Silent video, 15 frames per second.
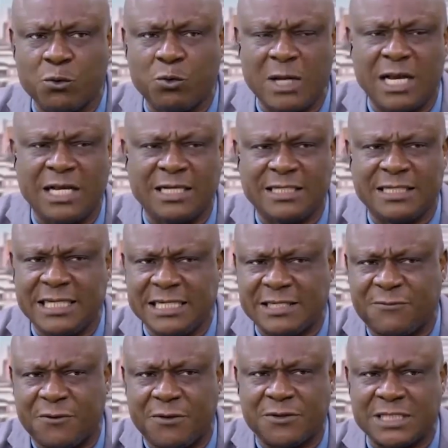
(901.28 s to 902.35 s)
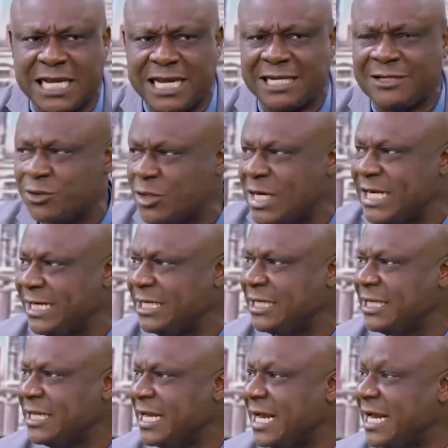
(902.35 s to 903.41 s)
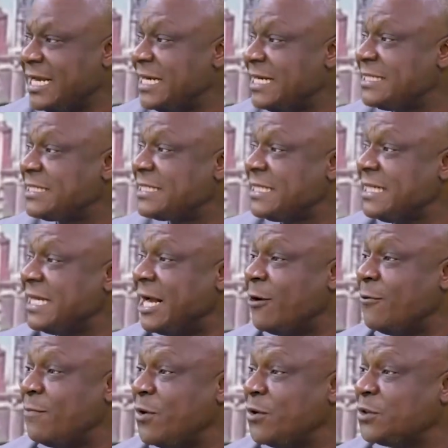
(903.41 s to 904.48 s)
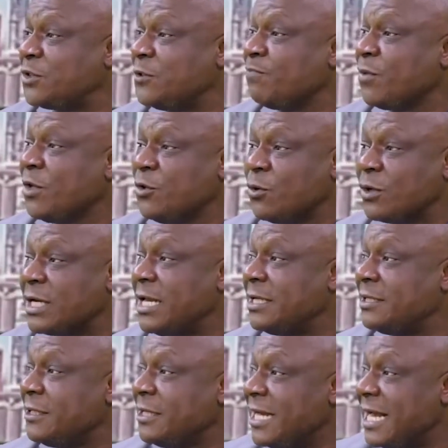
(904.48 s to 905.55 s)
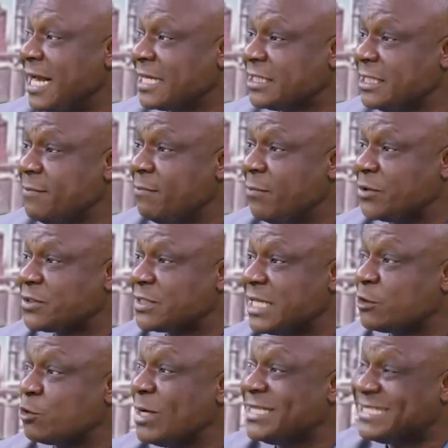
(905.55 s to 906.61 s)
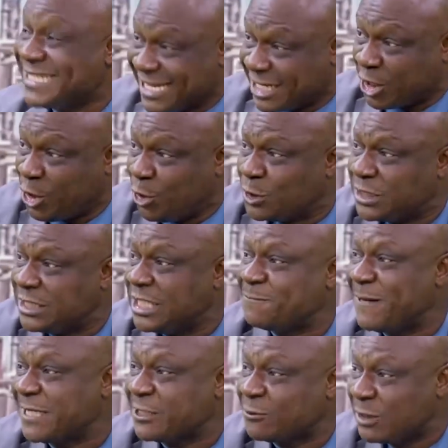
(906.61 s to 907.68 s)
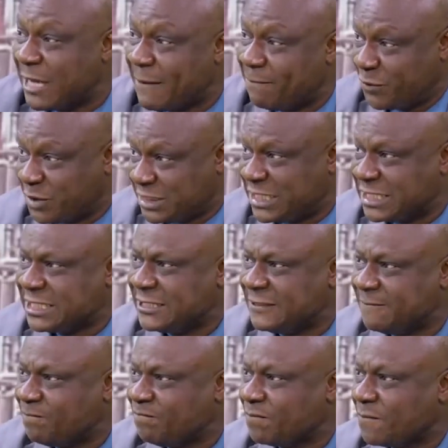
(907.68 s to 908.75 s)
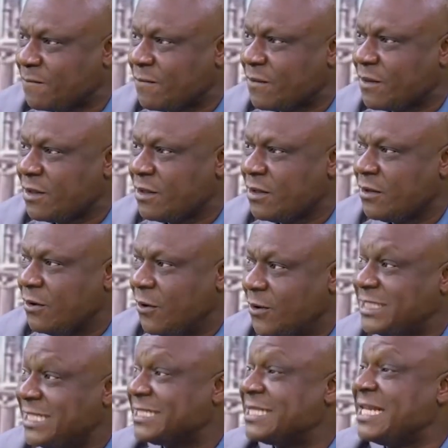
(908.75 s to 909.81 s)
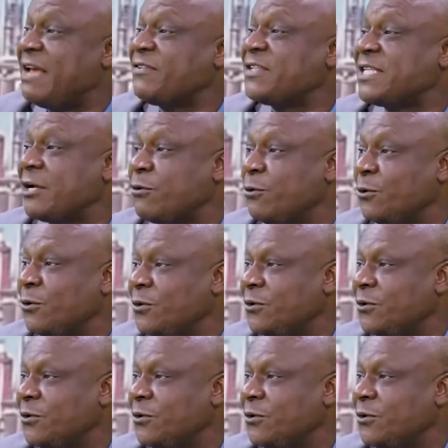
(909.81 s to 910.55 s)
where these funds are draining, and then see how much you can actually muster to execute this particular budget until its life cycle